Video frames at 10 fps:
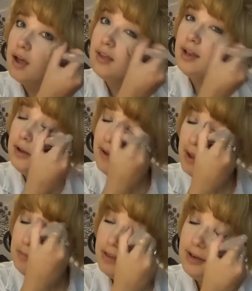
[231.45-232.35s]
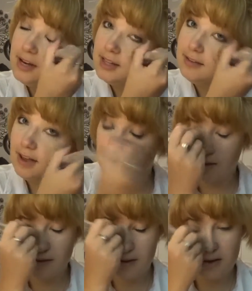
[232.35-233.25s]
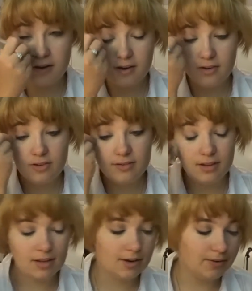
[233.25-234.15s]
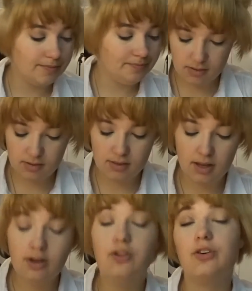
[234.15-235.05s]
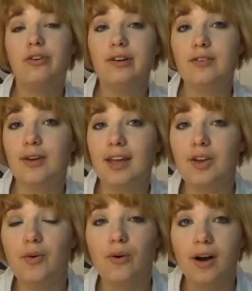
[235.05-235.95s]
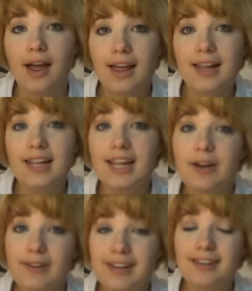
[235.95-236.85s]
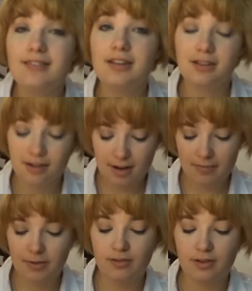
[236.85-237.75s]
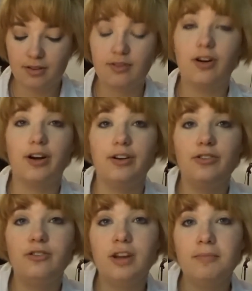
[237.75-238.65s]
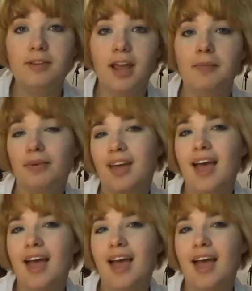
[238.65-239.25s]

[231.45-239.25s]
Anyway, I'm blending this out just a little. Then you're going to get your liquid concealer. I'm using the Tarte Shape Tape.